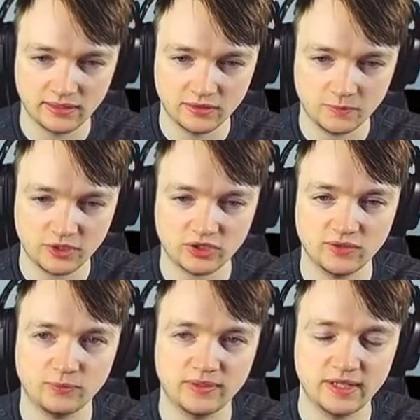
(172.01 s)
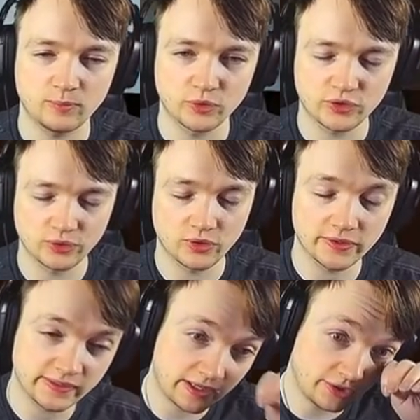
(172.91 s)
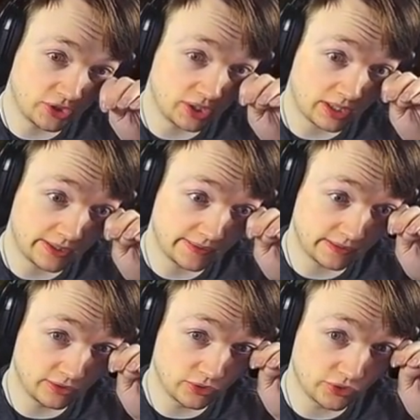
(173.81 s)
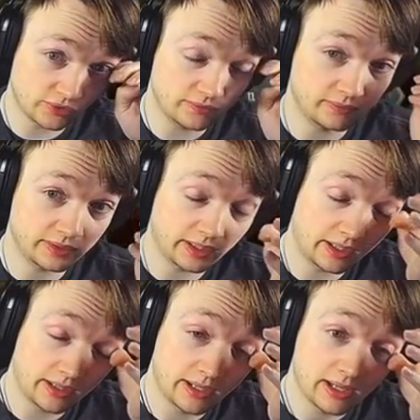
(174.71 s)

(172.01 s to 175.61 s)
Especially if we take more 2-cost energy cards than usual here.